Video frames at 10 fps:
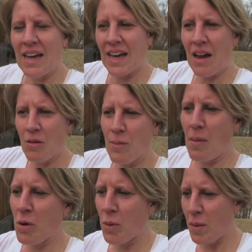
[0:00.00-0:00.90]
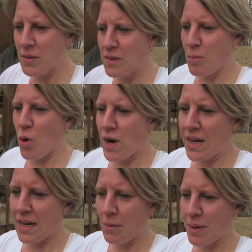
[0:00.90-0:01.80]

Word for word: I can't remember what was supporting it,